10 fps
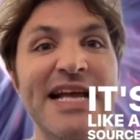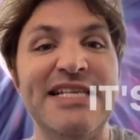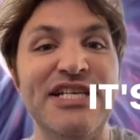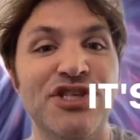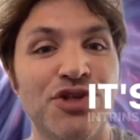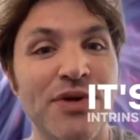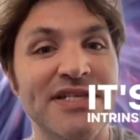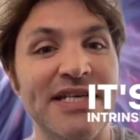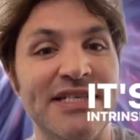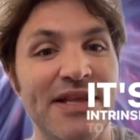It's
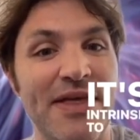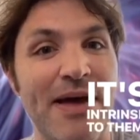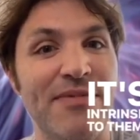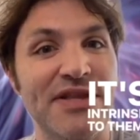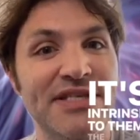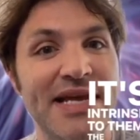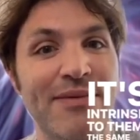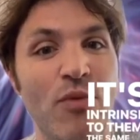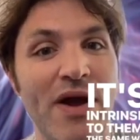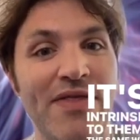intrinsic to them in the
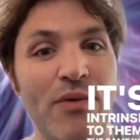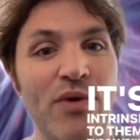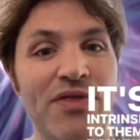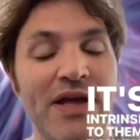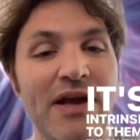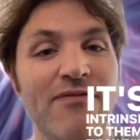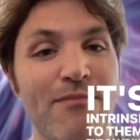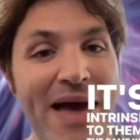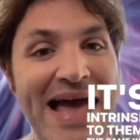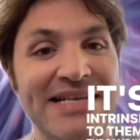same way that we think of
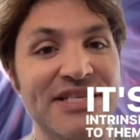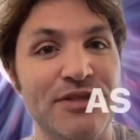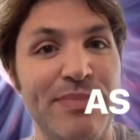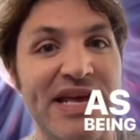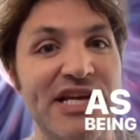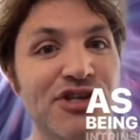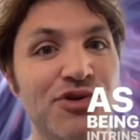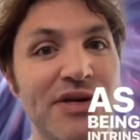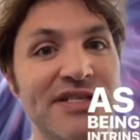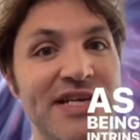mass as being
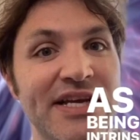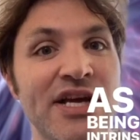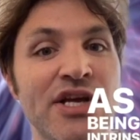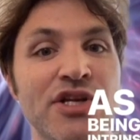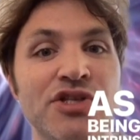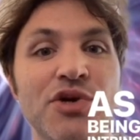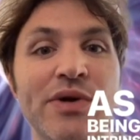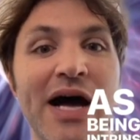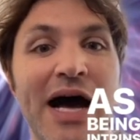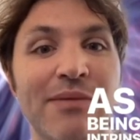intrinsic to
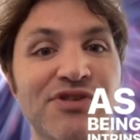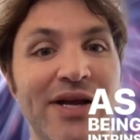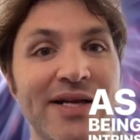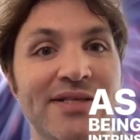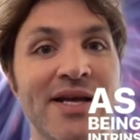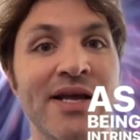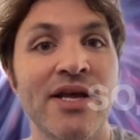an object.